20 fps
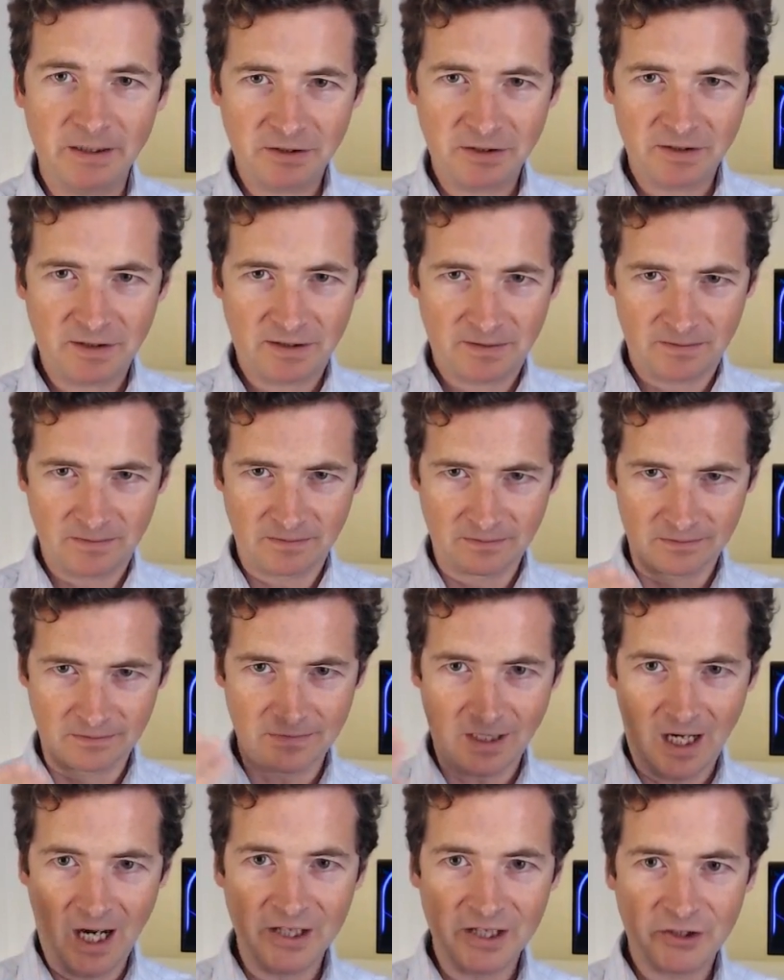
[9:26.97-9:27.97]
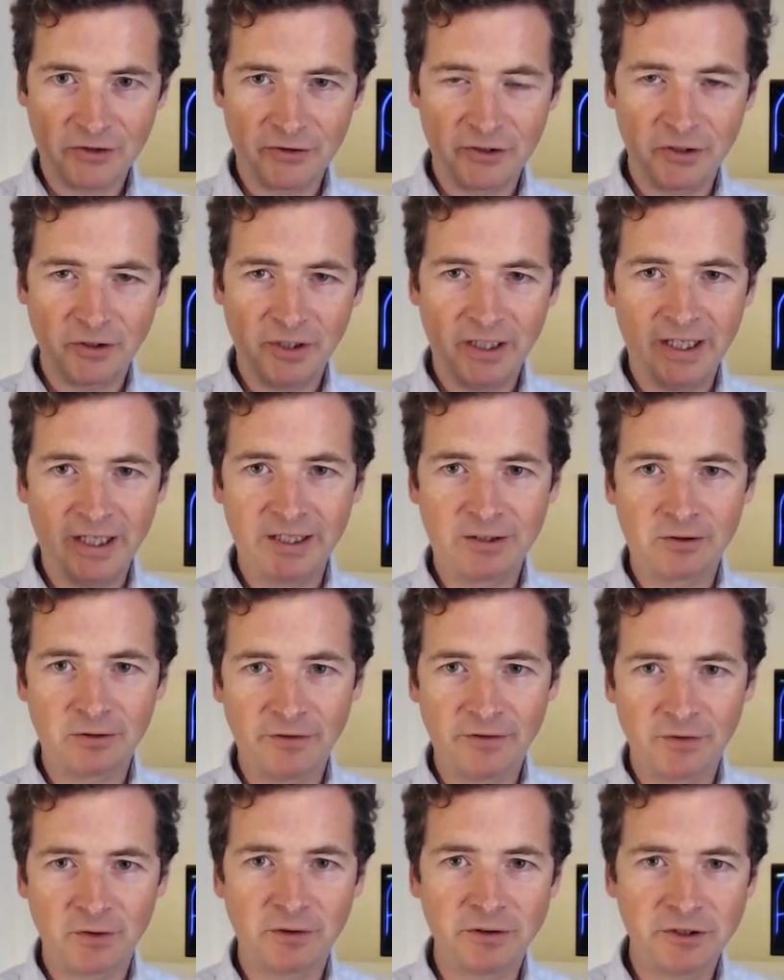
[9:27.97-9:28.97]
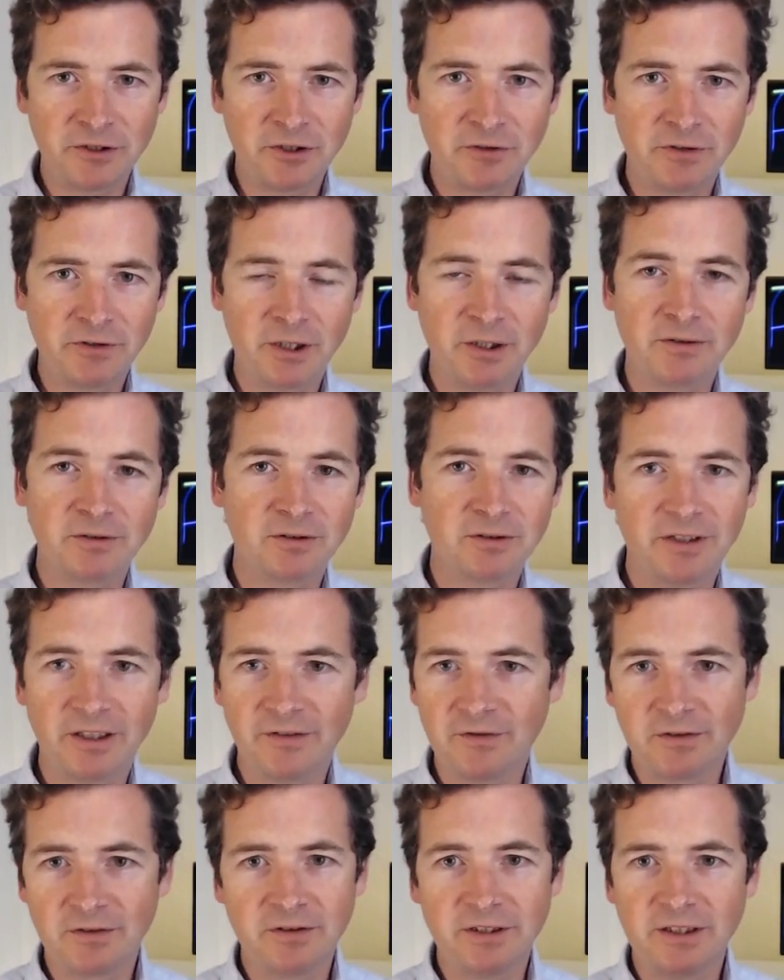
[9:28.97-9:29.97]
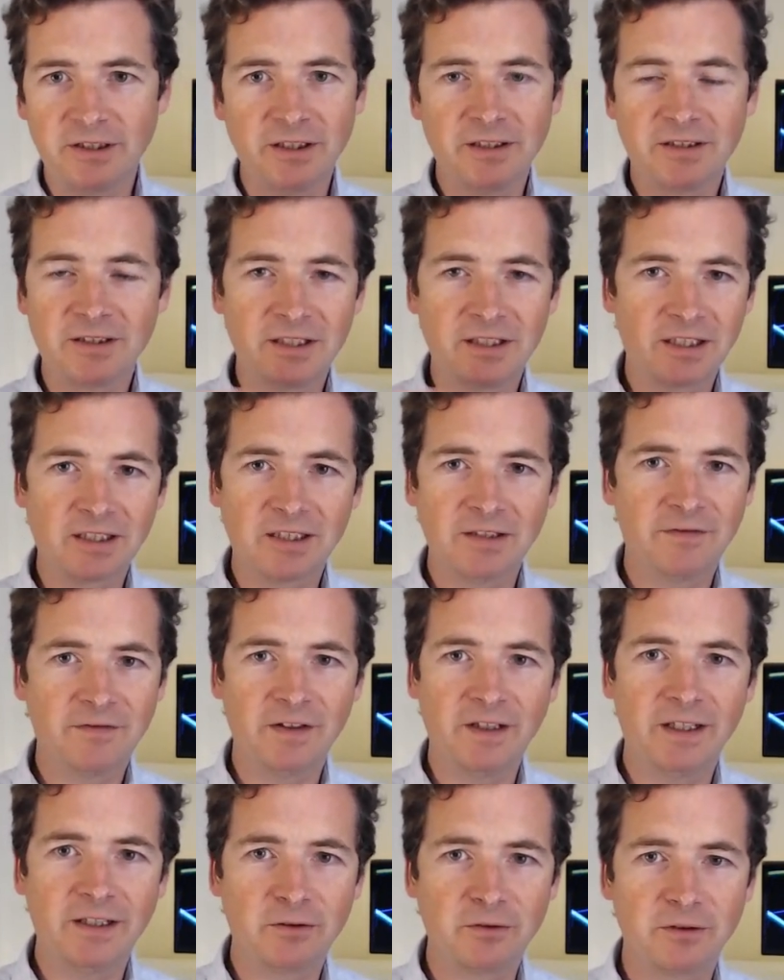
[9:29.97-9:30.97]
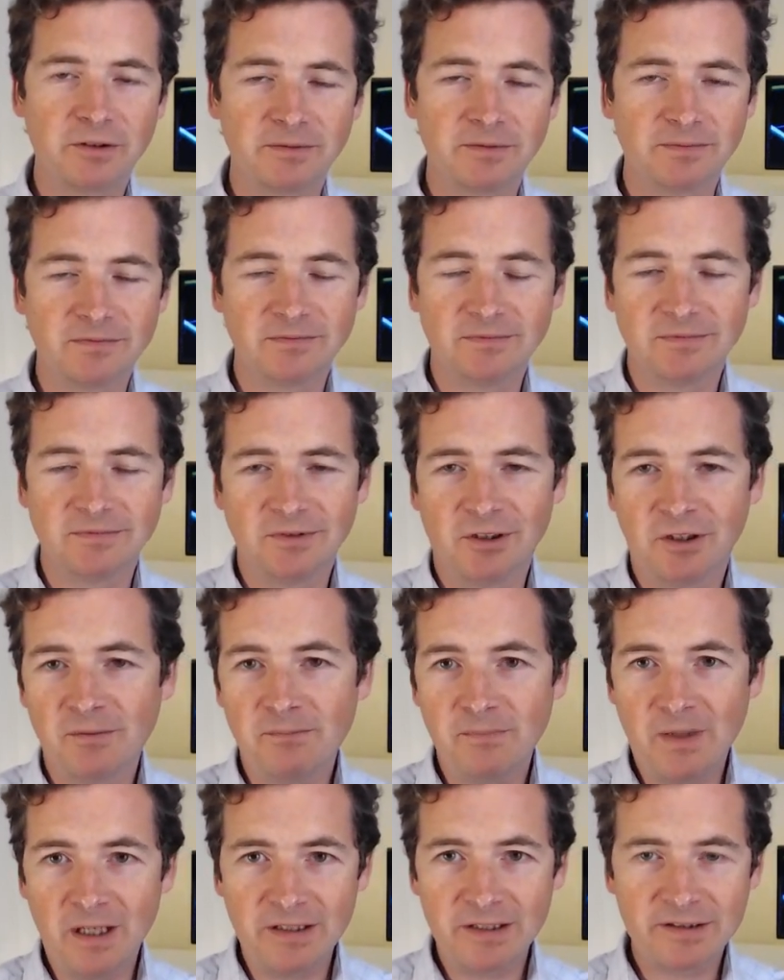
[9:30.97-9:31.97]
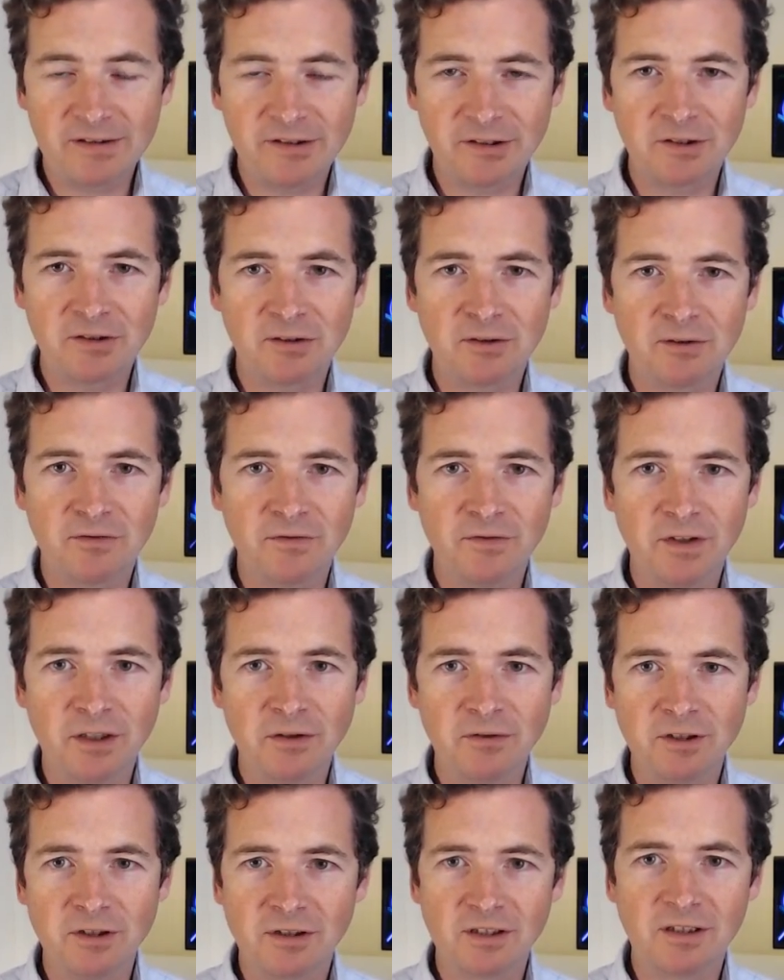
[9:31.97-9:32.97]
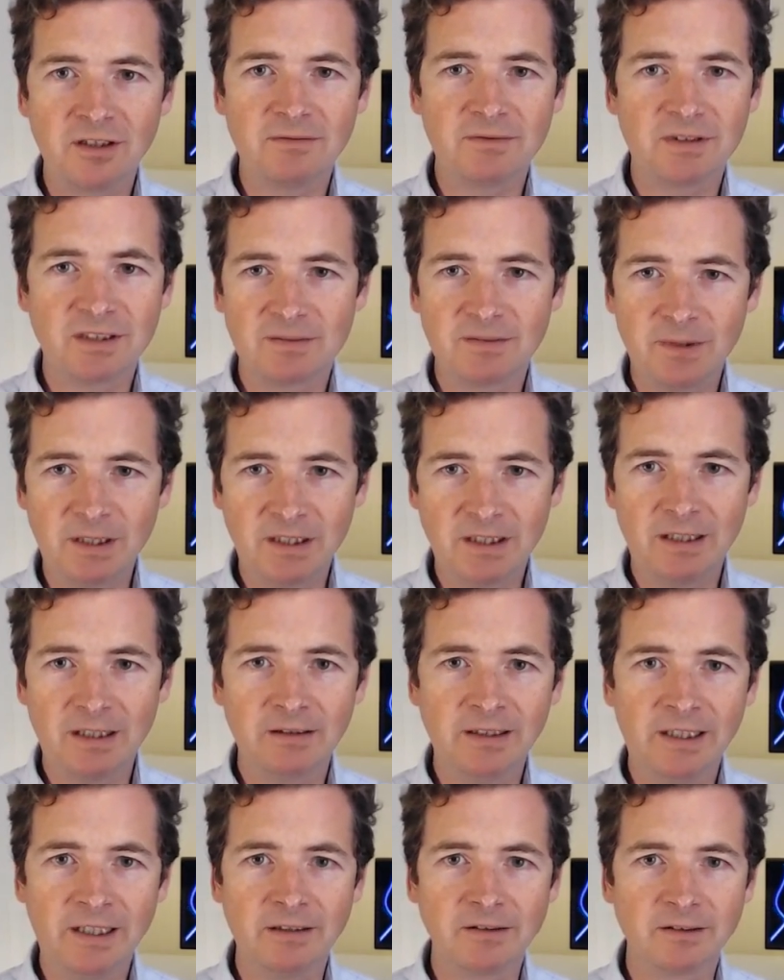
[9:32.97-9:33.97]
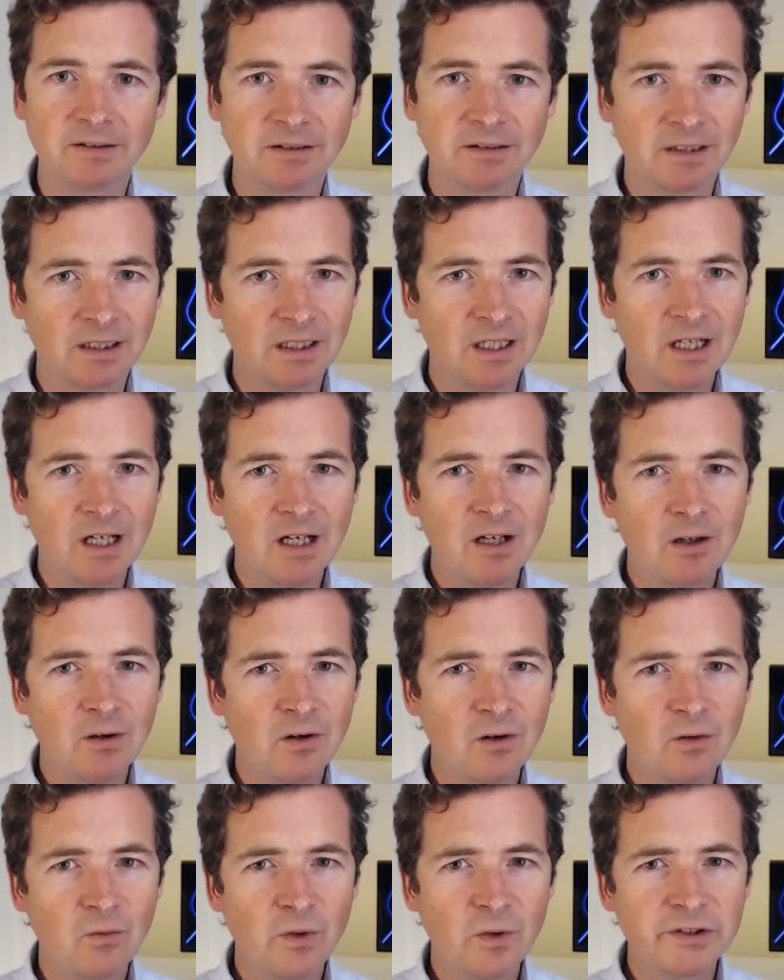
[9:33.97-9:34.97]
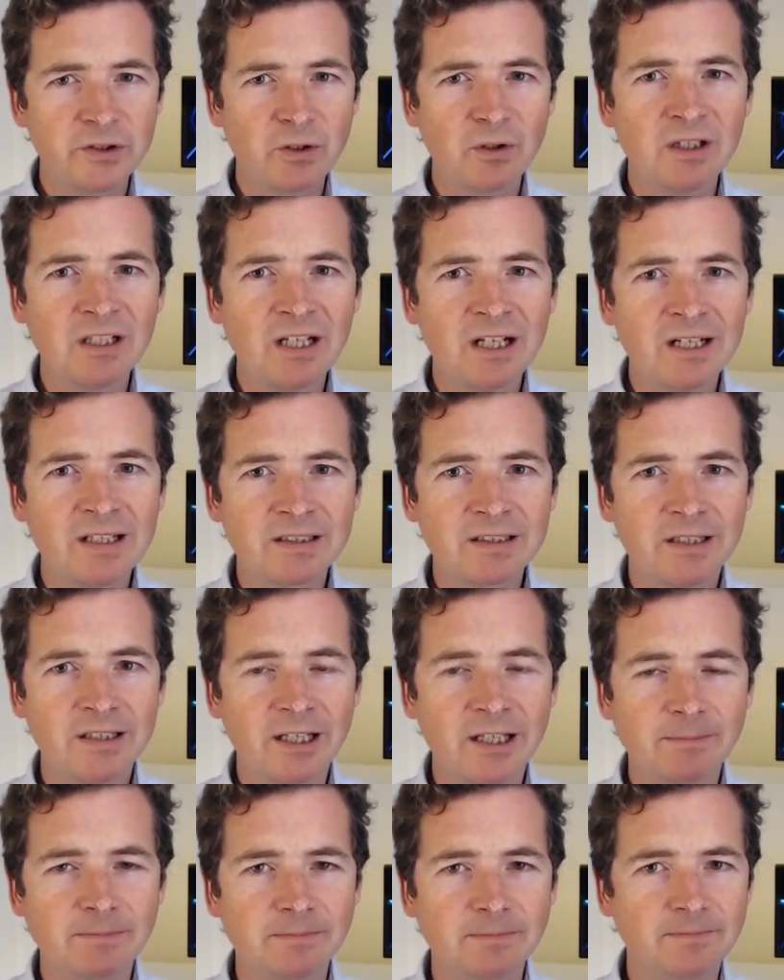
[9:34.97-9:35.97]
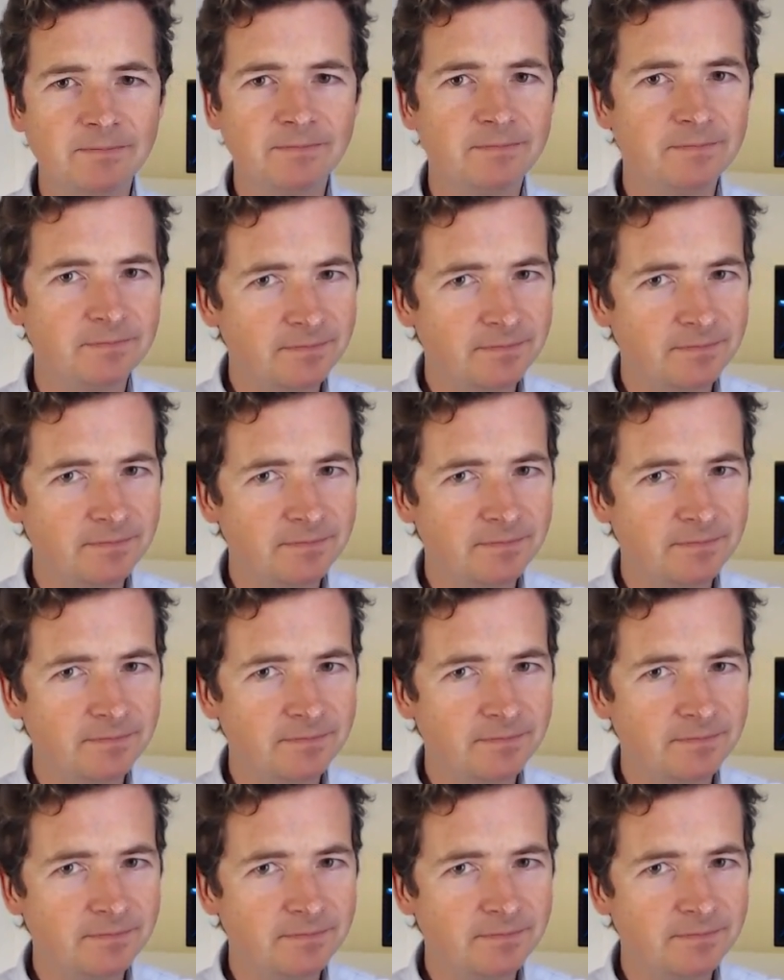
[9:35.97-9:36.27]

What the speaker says: but just answer in your head, or if you're on your own, or if you're in an internet cafe or on a bus looking at your phone, you can speak it out loud. What's your last name?